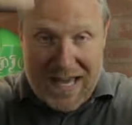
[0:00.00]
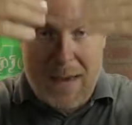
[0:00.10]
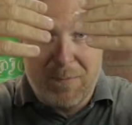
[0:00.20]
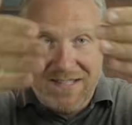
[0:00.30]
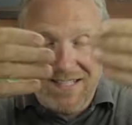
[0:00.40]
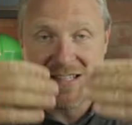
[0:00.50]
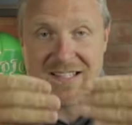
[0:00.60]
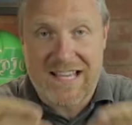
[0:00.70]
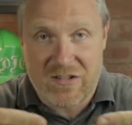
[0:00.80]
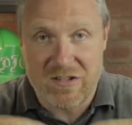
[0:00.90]
happens in
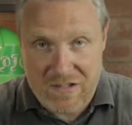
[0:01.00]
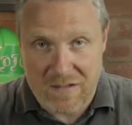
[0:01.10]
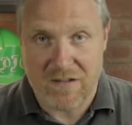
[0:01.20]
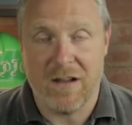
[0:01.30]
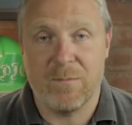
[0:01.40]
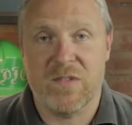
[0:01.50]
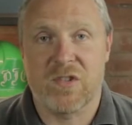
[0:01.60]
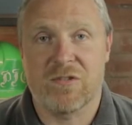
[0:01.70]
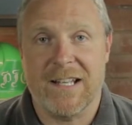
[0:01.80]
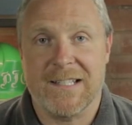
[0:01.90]
sections
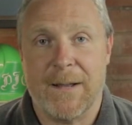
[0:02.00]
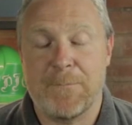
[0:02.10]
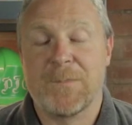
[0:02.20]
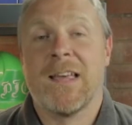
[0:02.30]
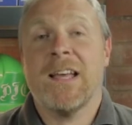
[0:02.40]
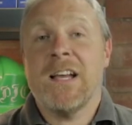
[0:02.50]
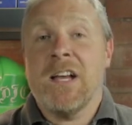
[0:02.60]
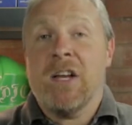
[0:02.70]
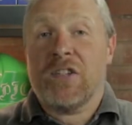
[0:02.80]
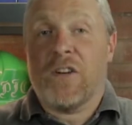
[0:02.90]
straight down.
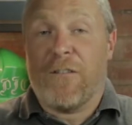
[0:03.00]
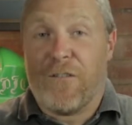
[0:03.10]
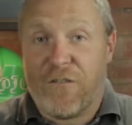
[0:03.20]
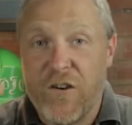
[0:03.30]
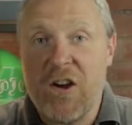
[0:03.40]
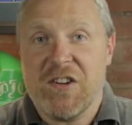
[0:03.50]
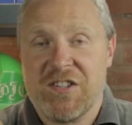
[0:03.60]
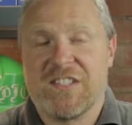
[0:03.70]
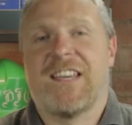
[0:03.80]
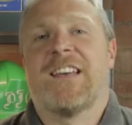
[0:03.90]
So the
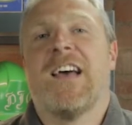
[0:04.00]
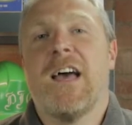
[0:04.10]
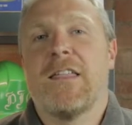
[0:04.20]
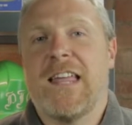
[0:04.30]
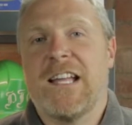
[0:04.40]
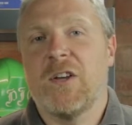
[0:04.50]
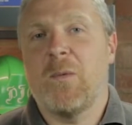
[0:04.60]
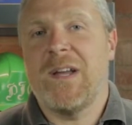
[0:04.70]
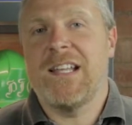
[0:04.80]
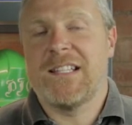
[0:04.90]
first thing that
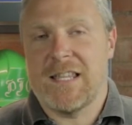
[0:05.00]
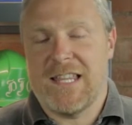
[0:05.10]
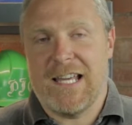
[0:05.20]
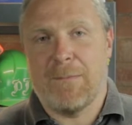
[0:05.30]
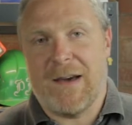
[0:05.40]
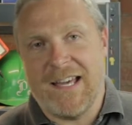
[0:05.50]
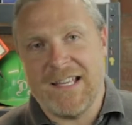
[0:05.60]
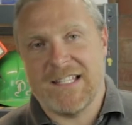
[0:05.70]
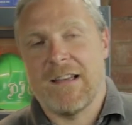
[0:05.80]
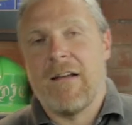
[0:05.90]
we need to think about
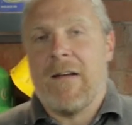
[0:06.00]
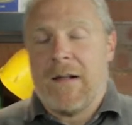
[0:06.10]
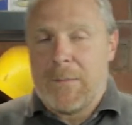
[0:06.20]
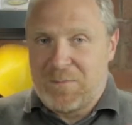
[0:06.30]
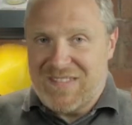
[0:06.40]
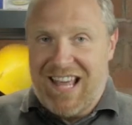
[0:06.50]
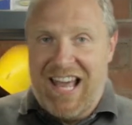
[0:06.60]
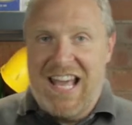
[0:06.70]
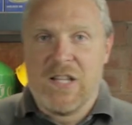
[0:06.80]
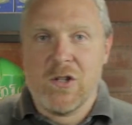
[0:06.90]
is
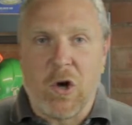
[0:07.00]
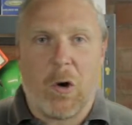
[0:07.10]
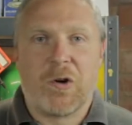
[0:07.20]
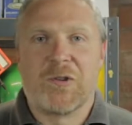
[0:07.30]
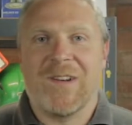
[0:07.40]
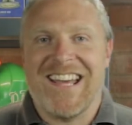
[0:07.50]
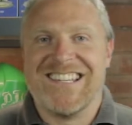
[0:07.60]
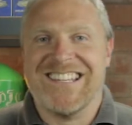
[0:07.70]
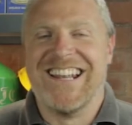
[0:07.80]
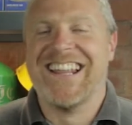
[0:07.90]

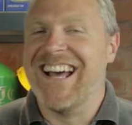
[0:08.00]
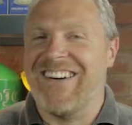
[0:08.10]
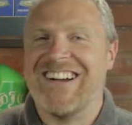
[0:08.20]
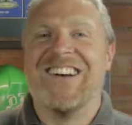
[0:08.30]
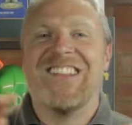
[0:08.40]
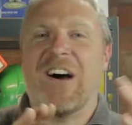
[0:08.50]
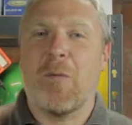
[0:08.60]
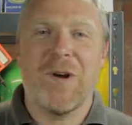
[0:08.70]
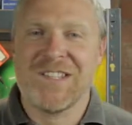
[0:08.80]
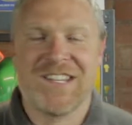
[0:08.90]
indoctrination. Now, I know that
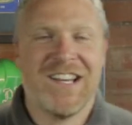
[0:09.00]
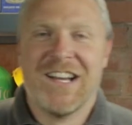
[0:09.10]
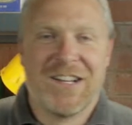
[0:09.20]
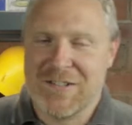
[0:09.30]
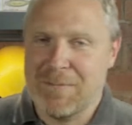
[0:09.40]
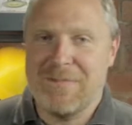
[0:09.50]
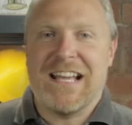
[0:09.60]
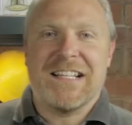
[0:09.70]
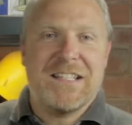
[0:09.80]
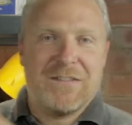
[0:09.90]
word's got some
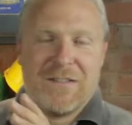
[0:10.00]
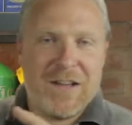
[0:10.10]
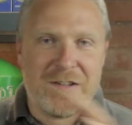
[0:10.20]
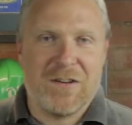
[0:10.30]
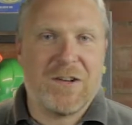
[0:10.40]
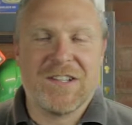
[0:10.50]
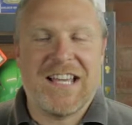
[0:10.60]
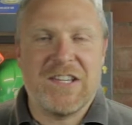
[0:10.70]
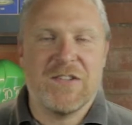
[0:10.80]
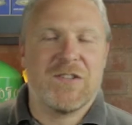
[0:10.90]
negative sort of
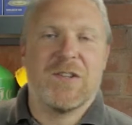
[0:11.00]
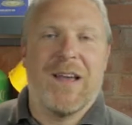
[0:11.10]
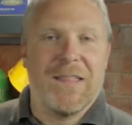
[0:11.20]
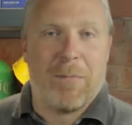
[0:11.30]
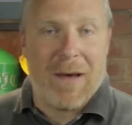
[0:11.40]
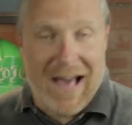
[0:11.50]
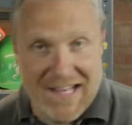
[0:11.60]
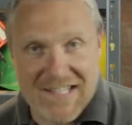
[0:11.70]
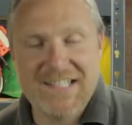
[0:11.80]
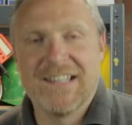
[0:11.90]
connotations to it in the
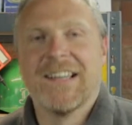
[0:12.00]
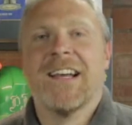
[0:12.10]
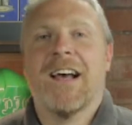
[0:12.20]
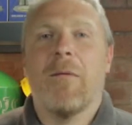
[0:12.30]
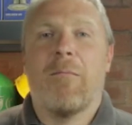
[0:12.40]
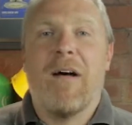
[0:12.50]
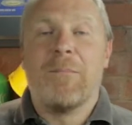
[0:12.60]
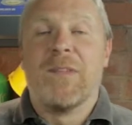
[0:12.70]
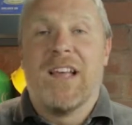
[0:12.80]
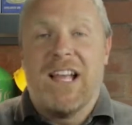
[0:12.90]
past, but
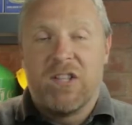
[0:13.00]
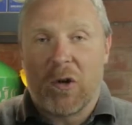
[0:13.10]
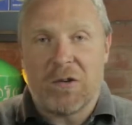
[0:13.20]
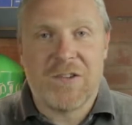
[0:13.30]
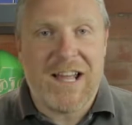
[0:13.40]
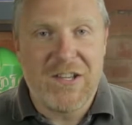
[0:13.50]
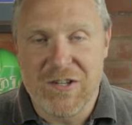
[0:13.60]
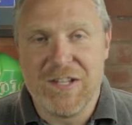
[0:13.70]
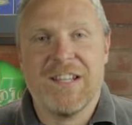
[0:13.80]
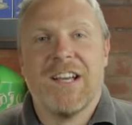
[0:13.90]

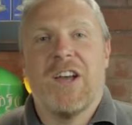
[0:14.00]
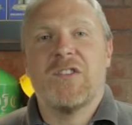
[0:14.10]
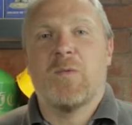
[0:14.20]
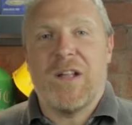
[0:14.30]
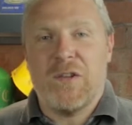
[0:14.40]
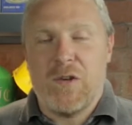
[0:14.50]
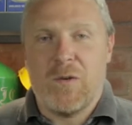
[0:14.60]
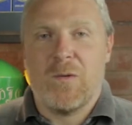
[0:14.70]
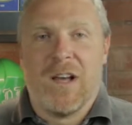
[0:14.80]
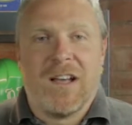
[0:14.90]
indoctrination is when you